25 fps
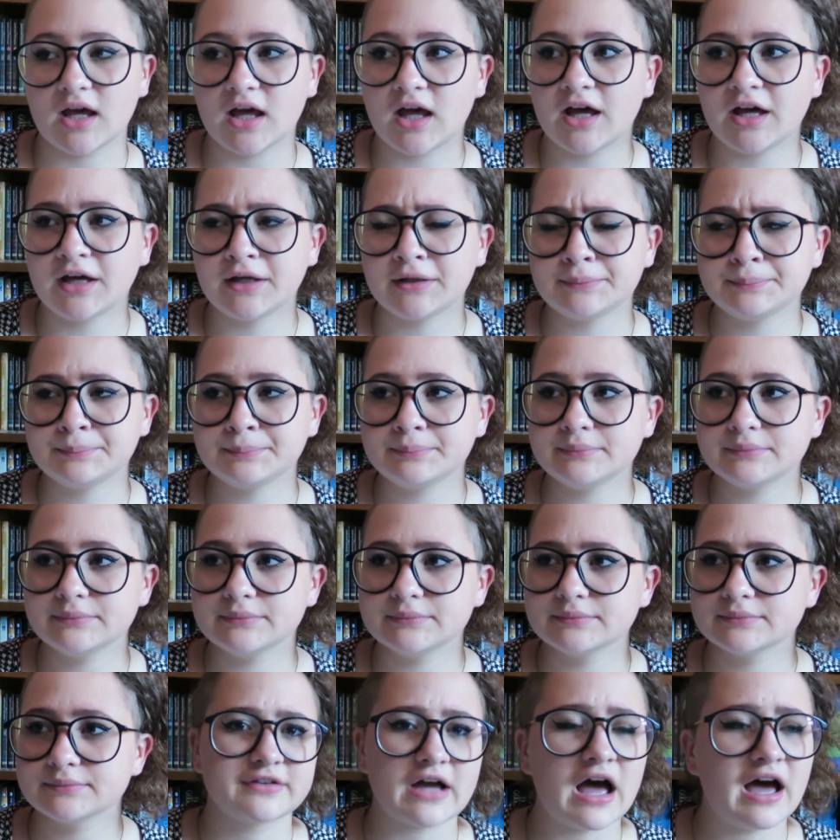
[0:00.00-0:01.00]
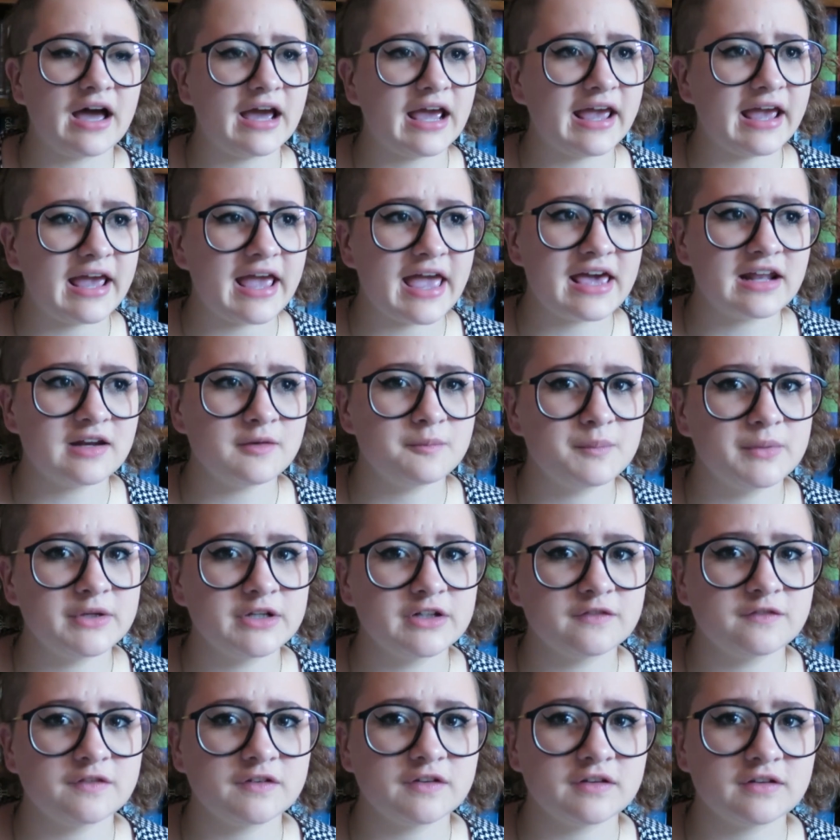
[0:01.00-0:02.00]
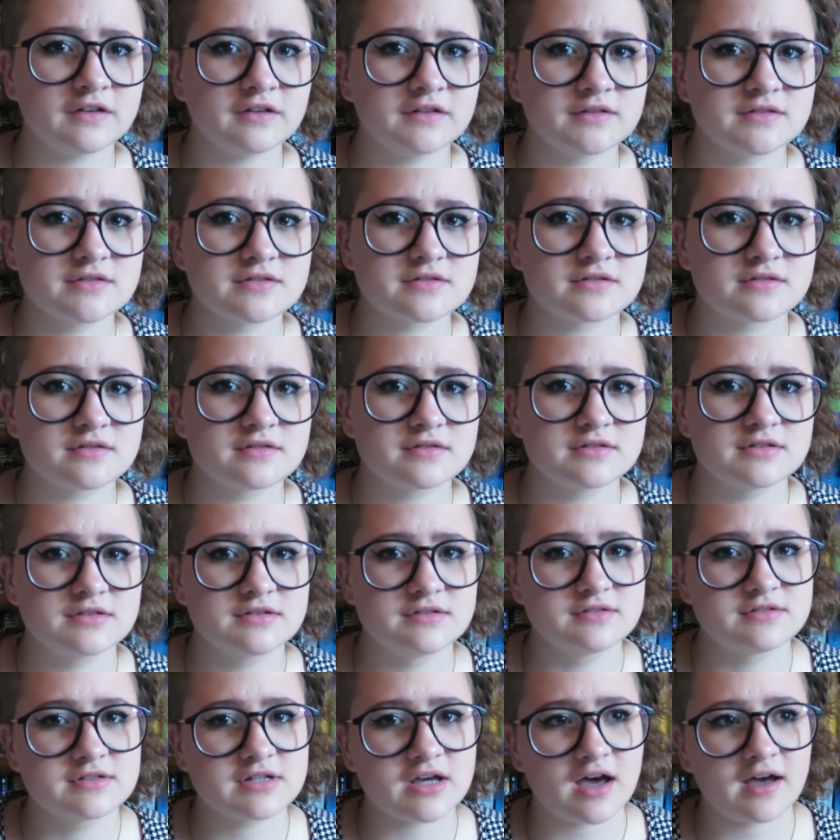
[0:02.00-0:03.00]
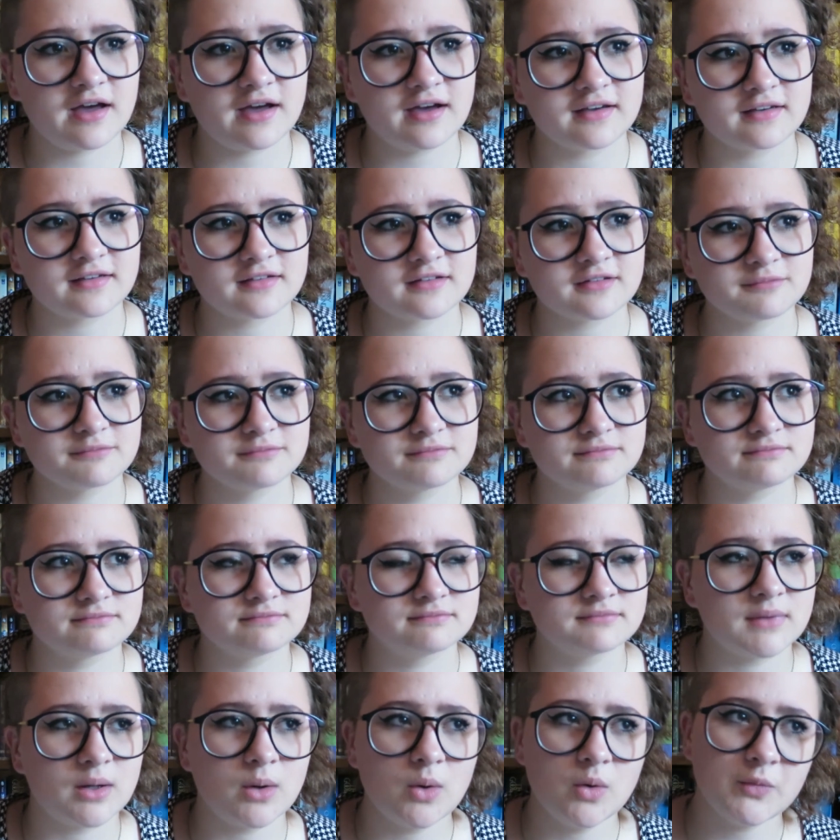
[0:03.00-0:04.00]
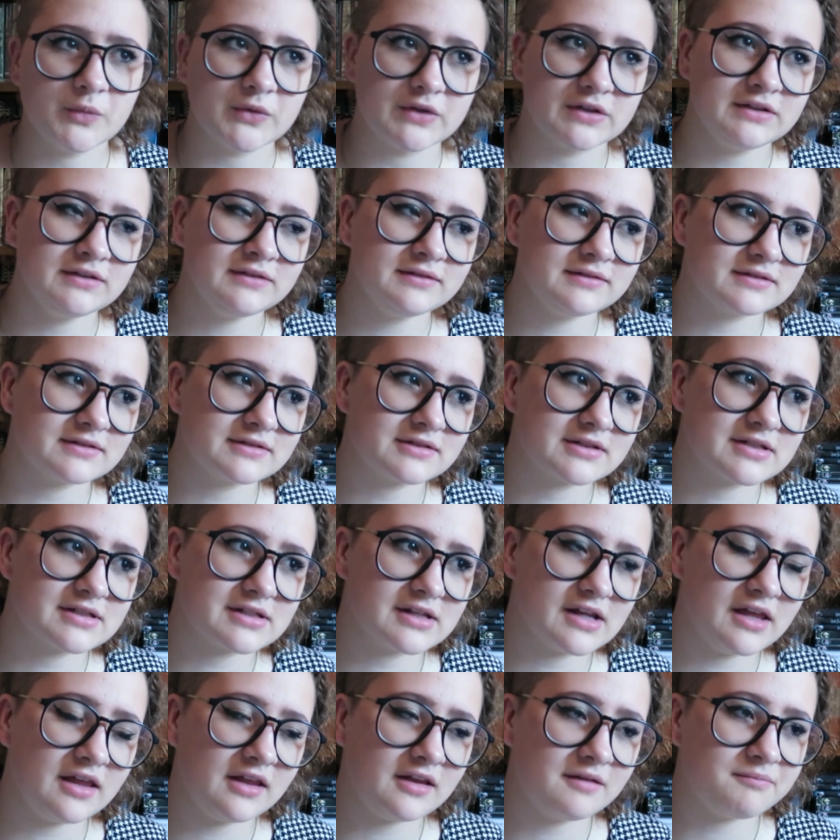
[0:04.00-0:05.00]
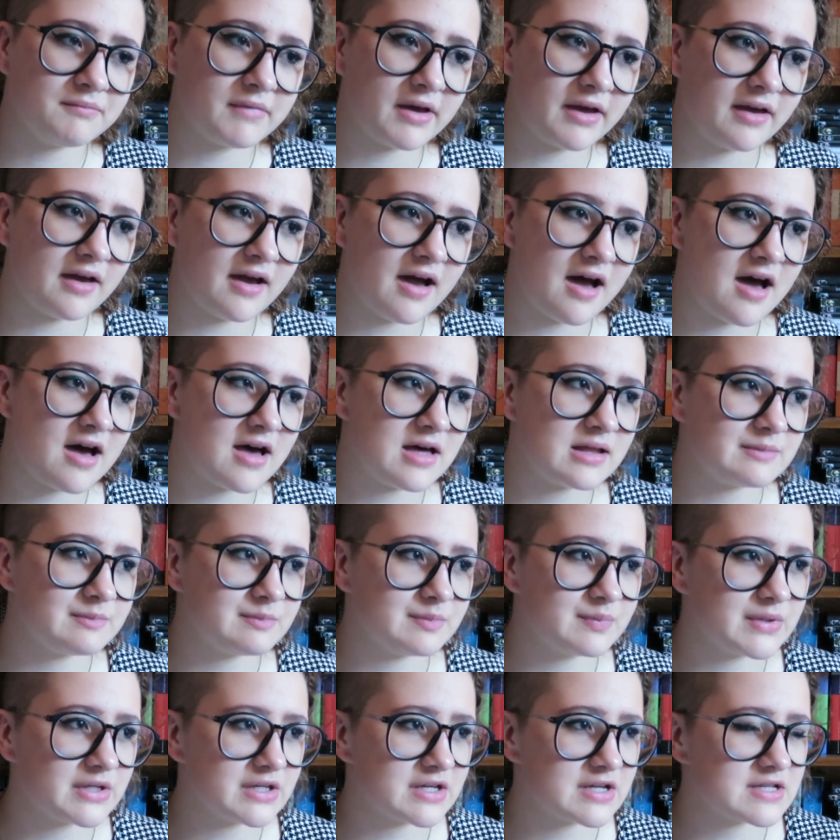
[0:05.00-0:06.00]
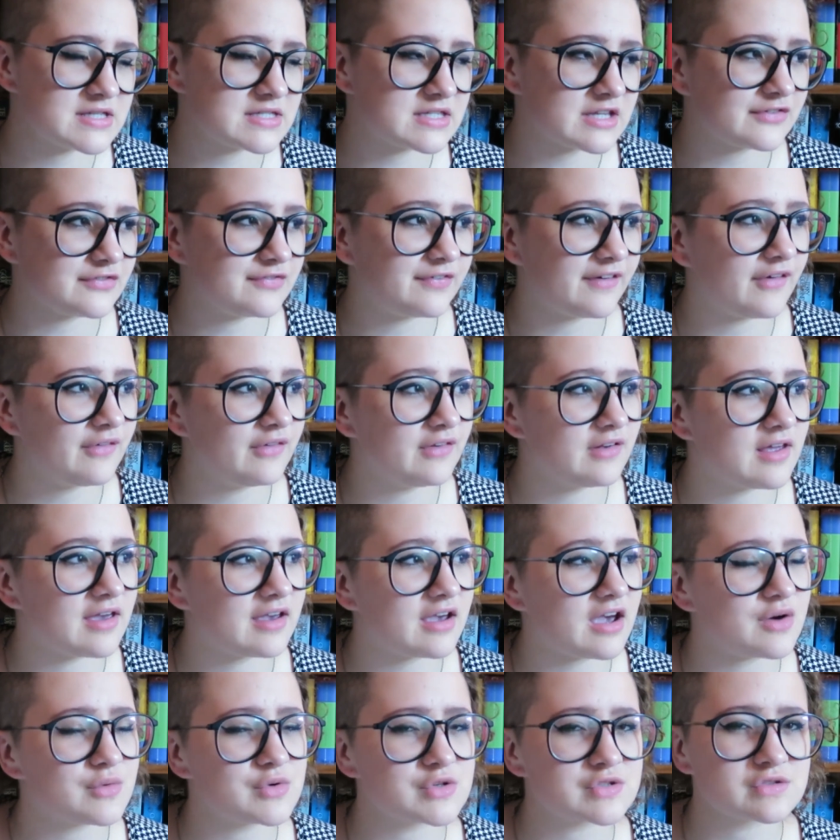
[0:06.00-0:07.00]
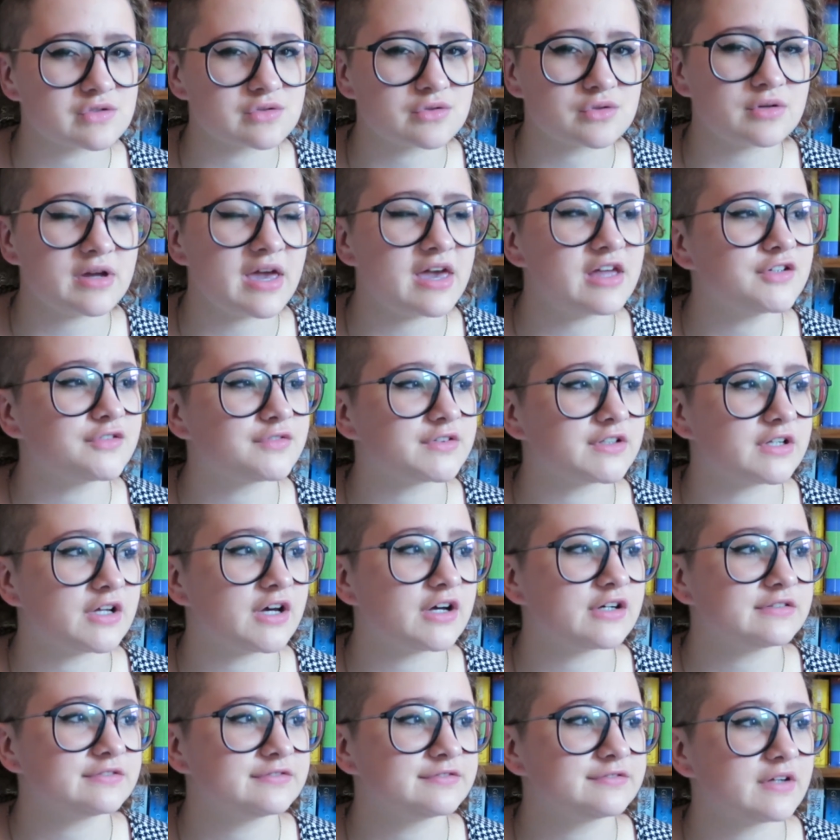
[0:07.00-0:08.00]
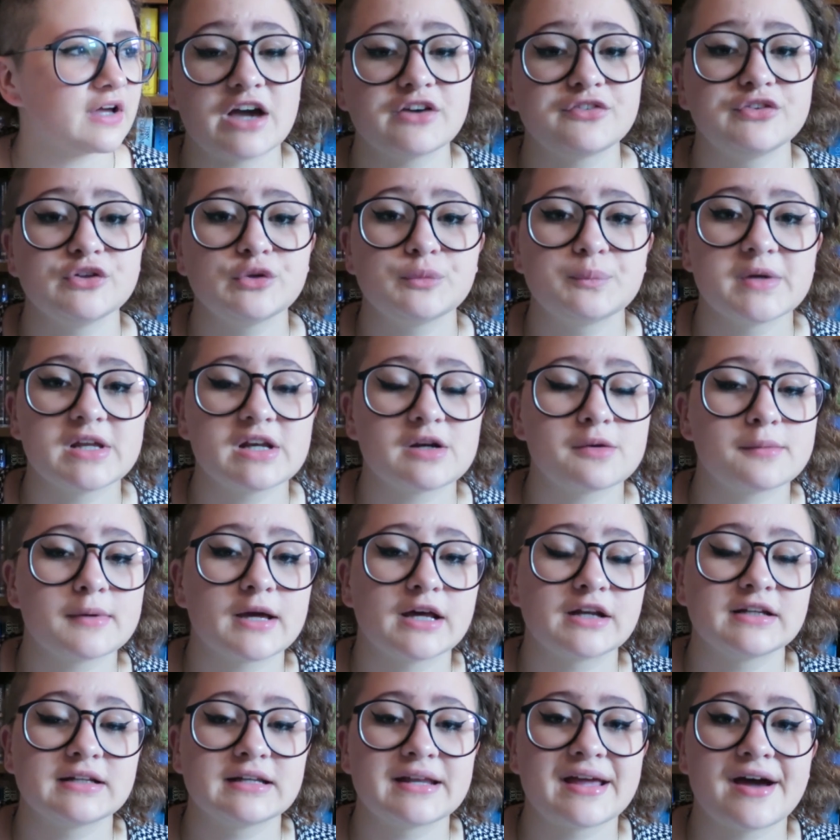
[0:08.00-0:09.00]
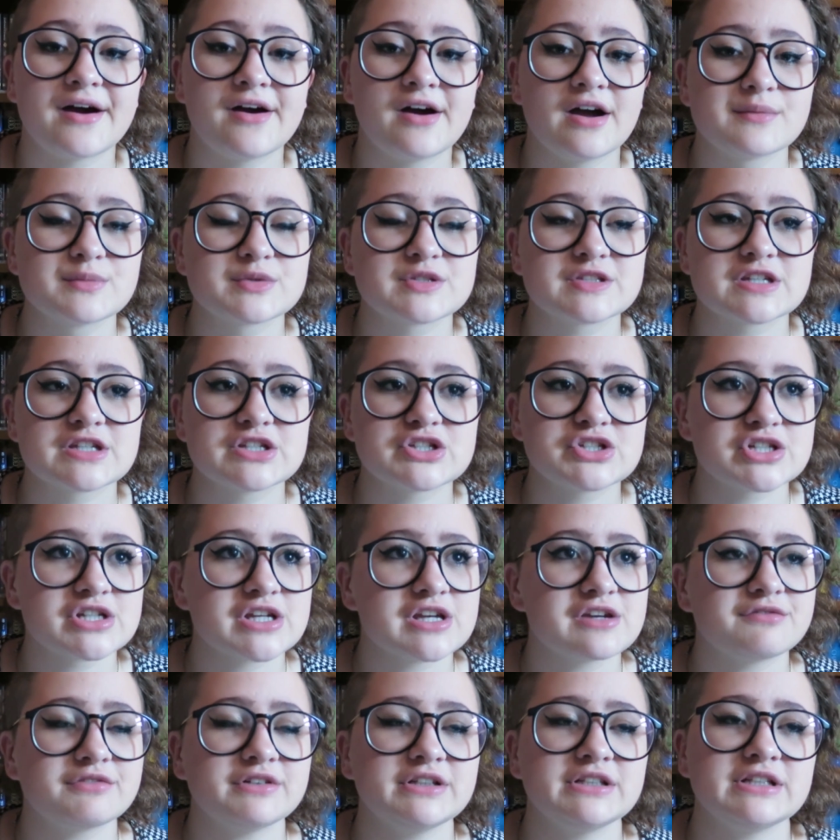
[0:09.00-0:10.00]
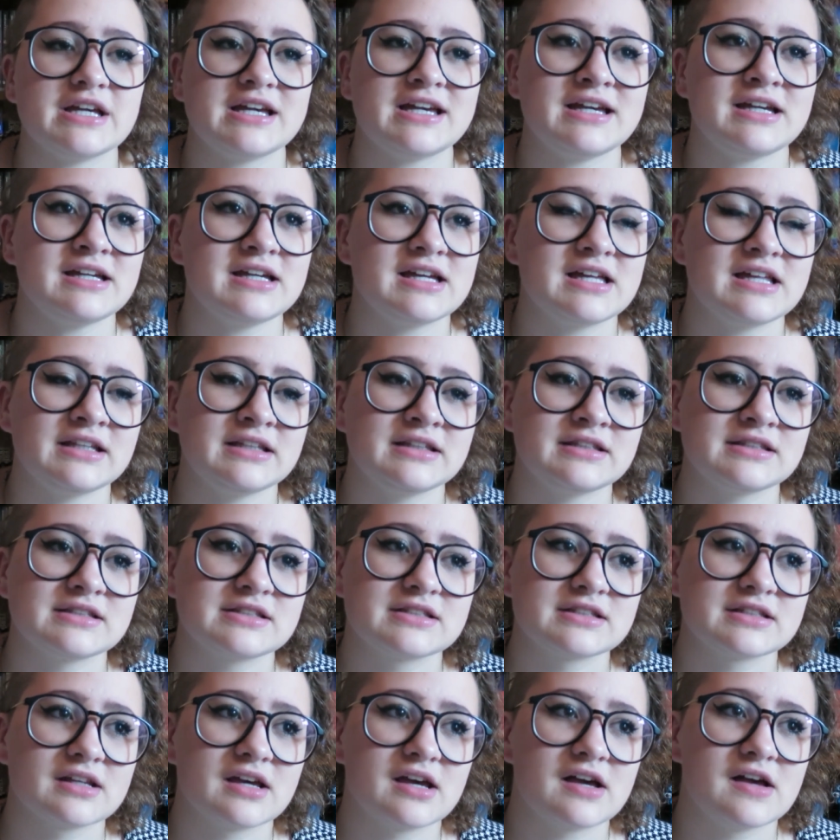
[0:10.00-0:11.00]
I had a bit of a dark moment in my art because I felt like I wasn't creative enough. I feel better about it now. I'm sketching every day and